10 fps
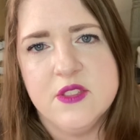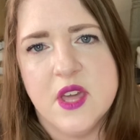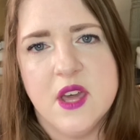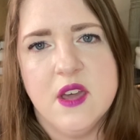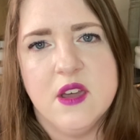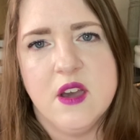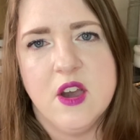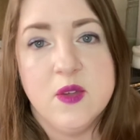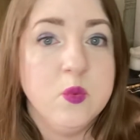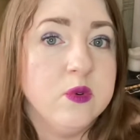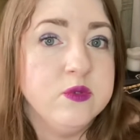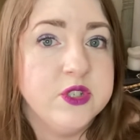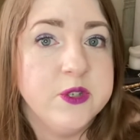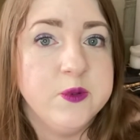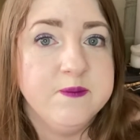that I will
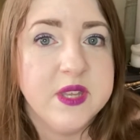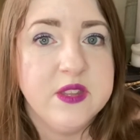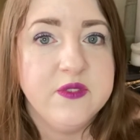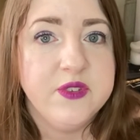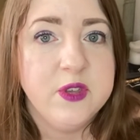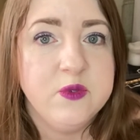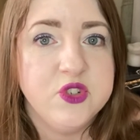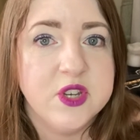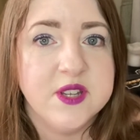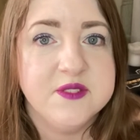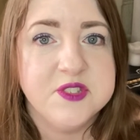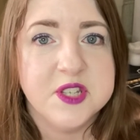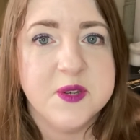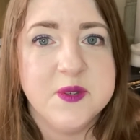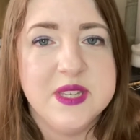do in the future.
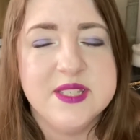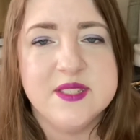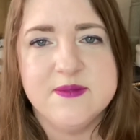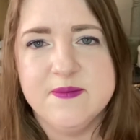So it's